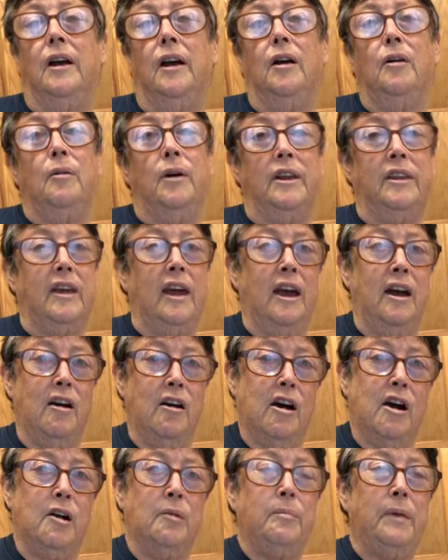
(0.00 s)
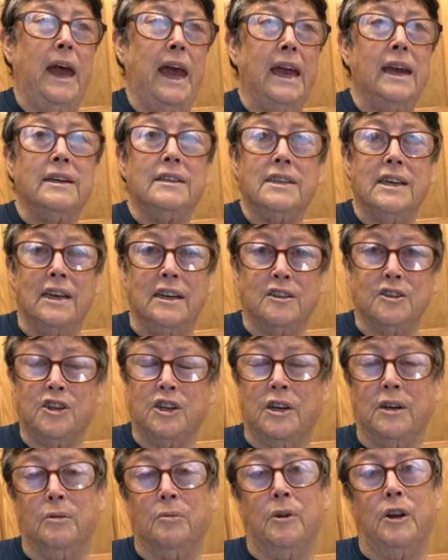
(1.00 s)
what they are. Pay attention
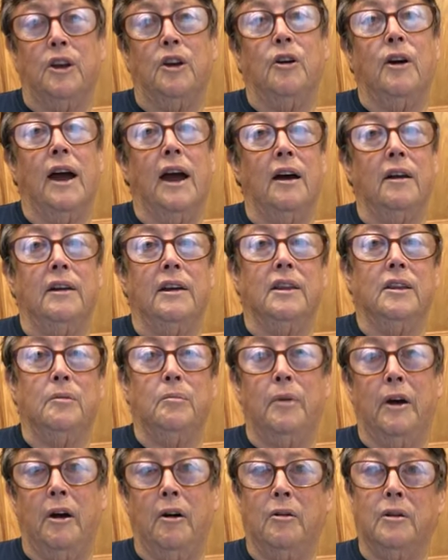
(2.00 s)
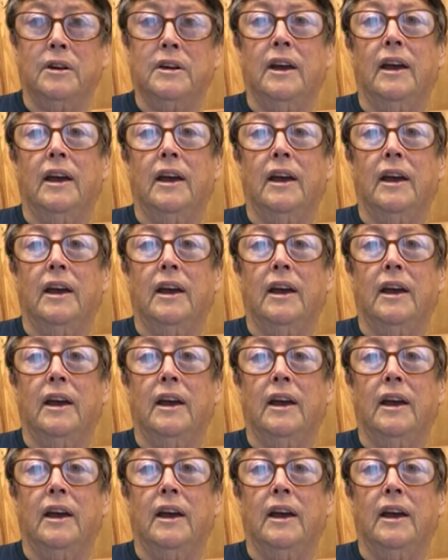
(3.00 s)
when you're out in the boat